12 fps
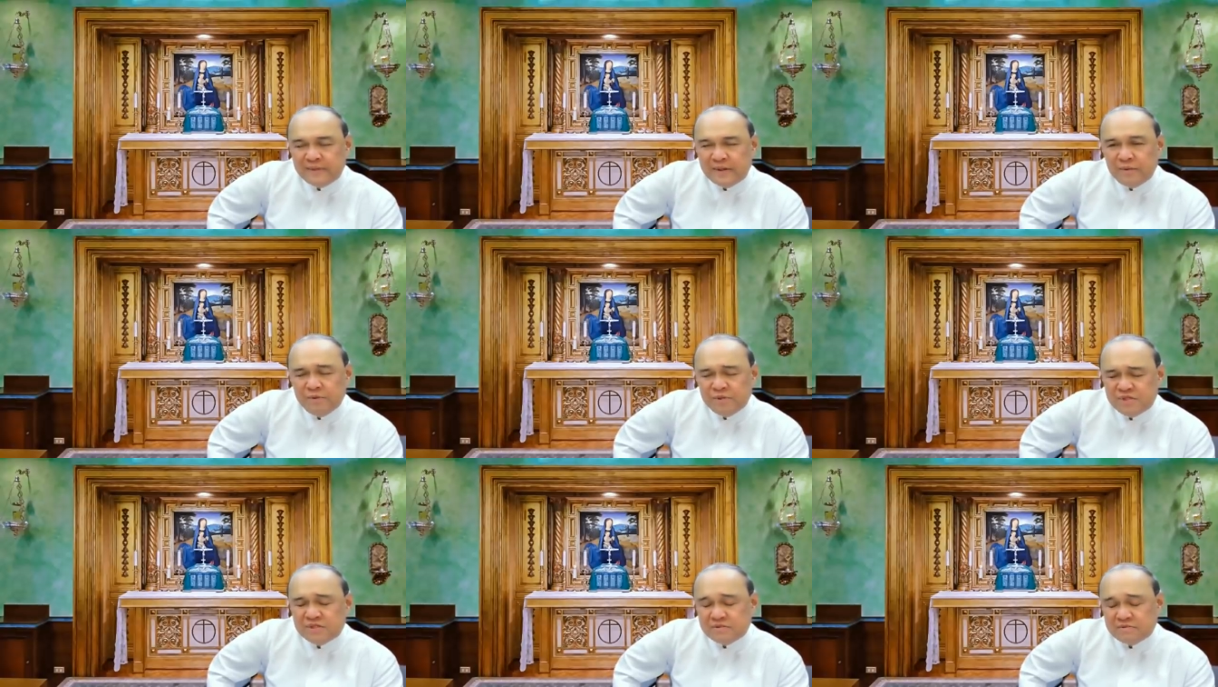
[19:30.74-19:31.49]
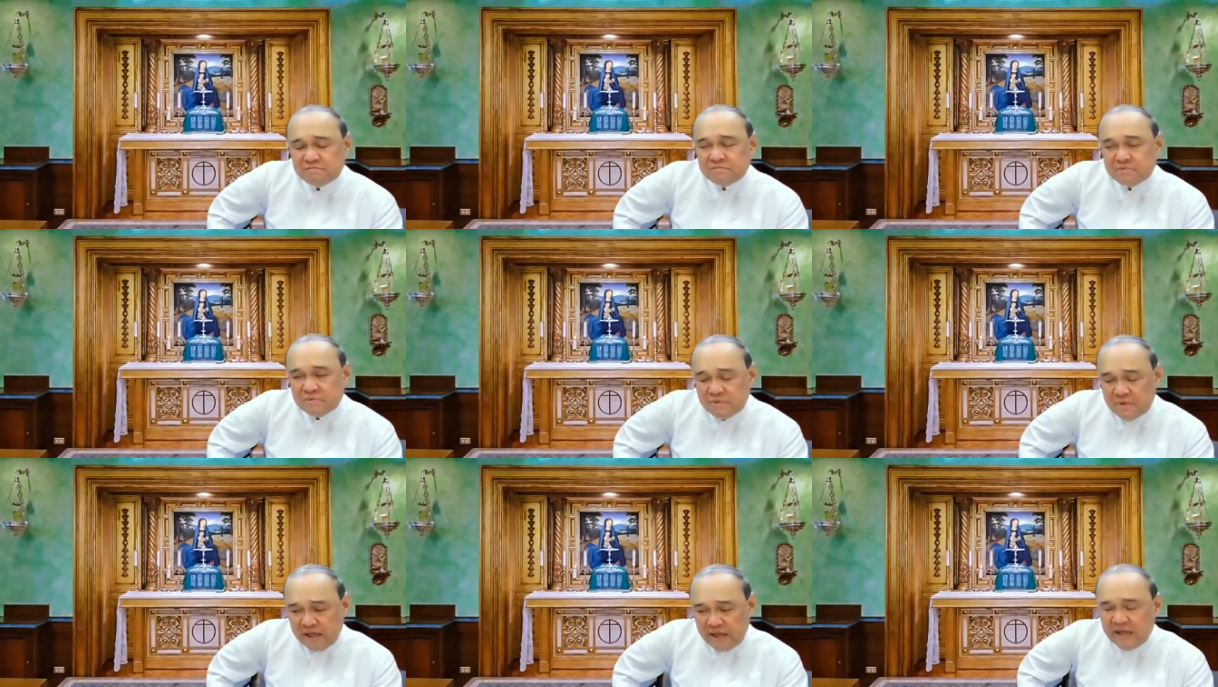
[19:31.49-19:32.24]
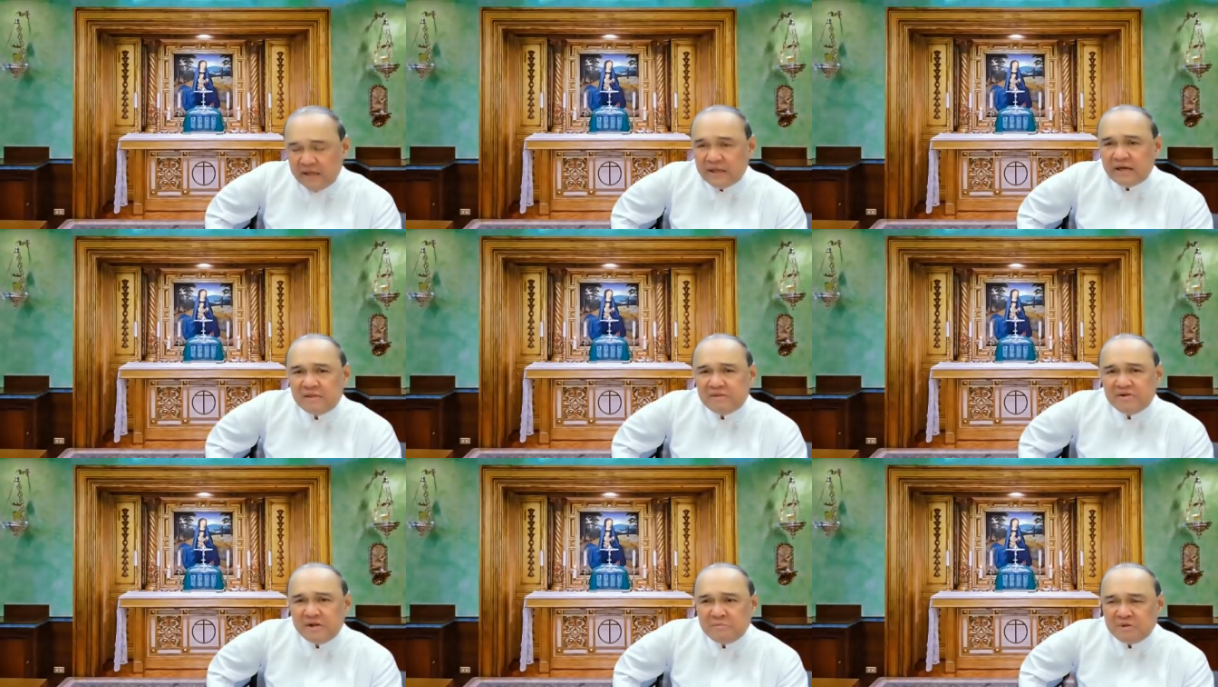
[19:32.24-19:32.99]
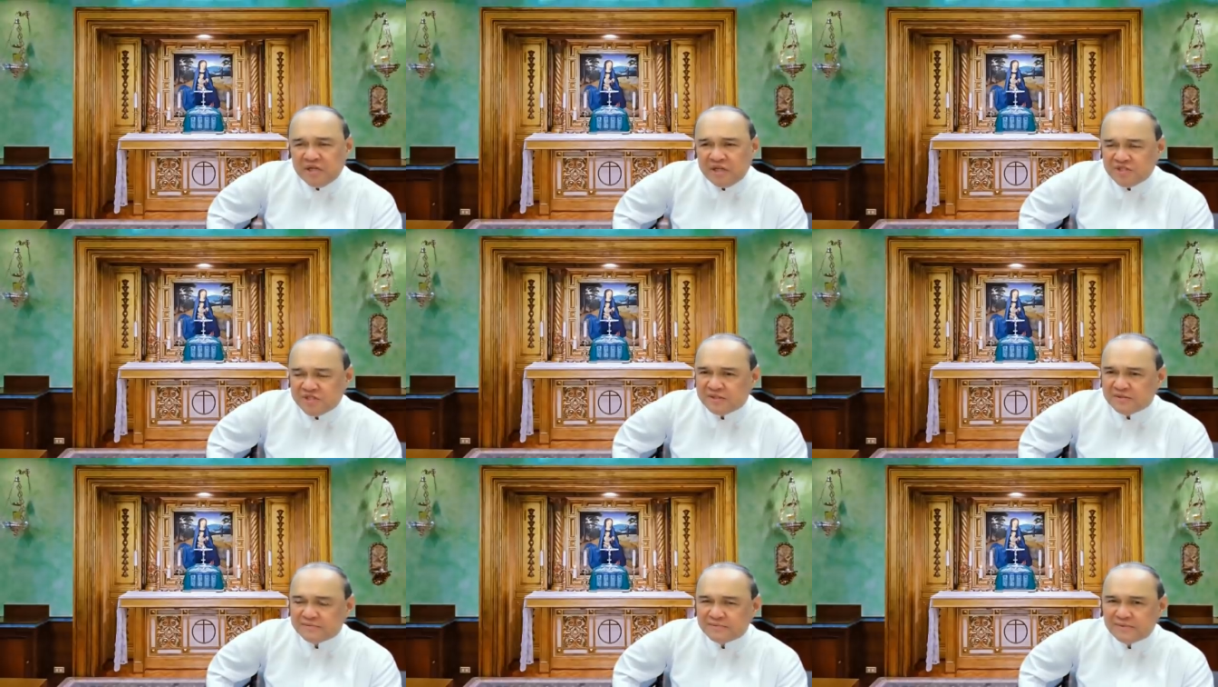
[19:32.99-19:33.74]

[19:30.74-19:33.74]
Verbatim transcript: which is again another limitation